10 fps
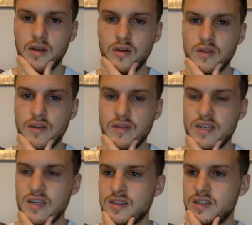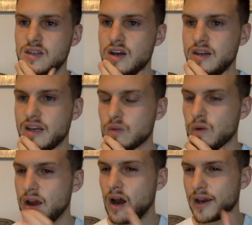$17.99, that's
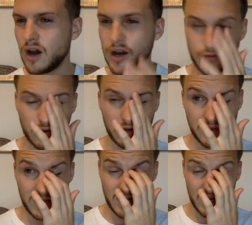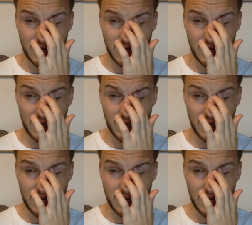where I kind of want to be.